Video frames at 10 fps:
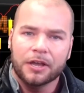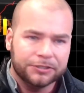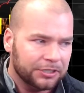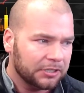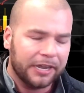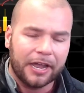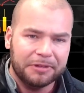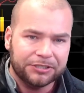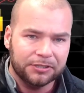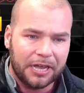Just like I
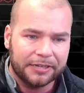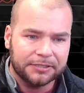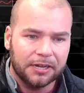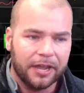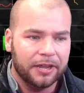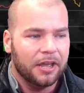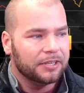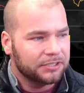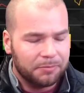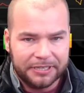mentioned last night,
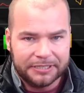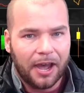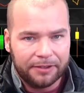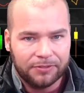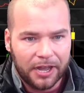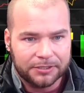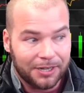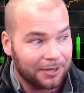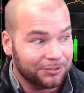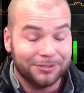some of these high flying
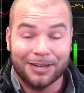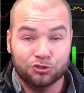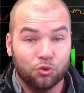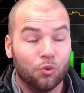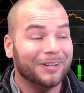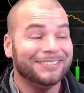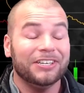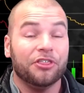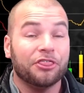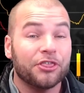stocks, they're down 20,
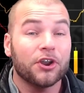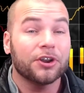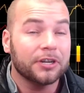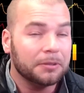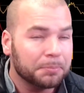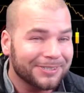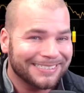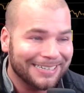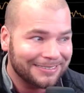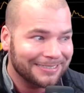
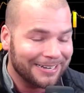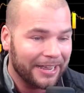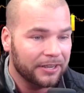30% today.